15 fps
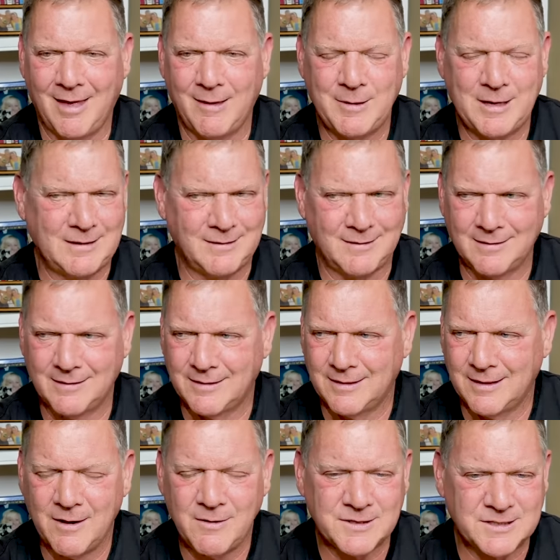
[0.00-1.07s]
I mean,
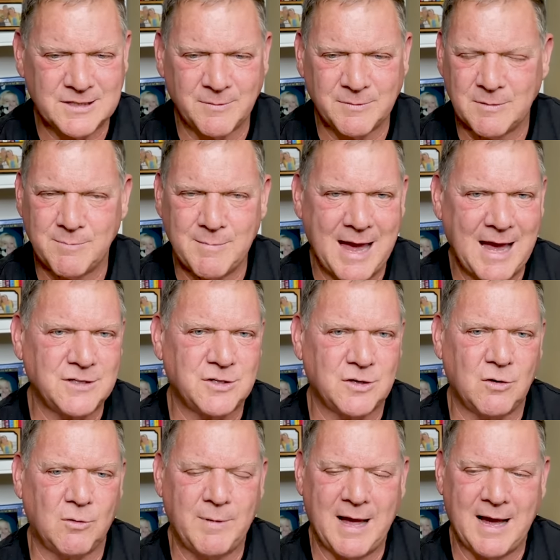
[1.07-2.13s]
there is something
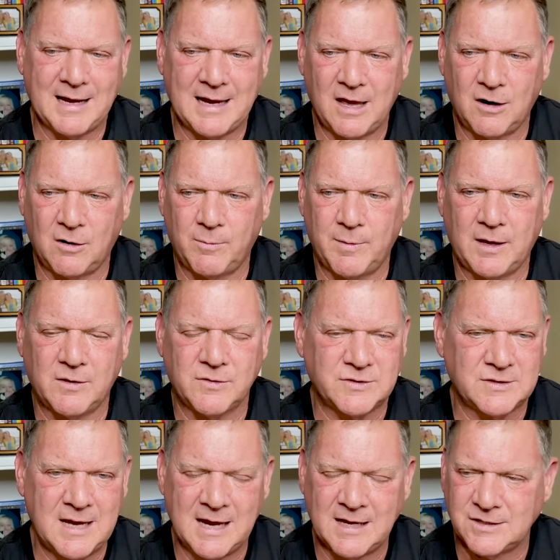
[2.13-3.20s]
magical about kettlebell
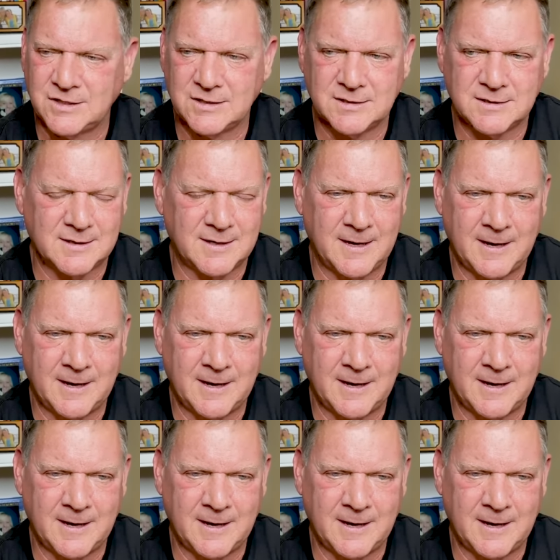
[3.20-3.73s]
snatches.